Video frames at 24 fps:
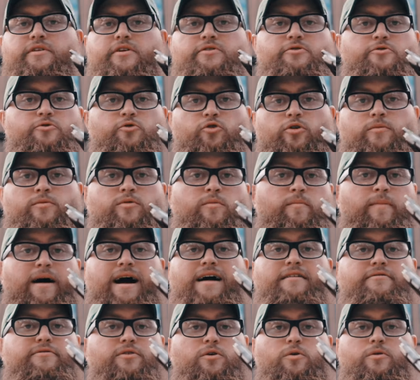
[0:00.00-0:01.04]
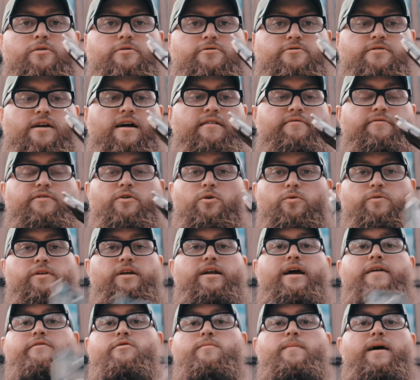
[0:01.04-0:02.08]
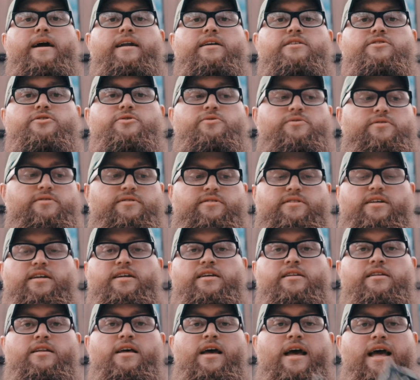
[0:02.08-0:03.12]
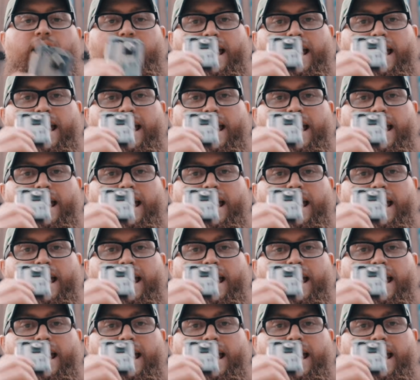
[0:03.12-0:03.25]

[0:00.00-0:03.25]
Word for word: than your normal bifold or trifold that everybody's used to seeing.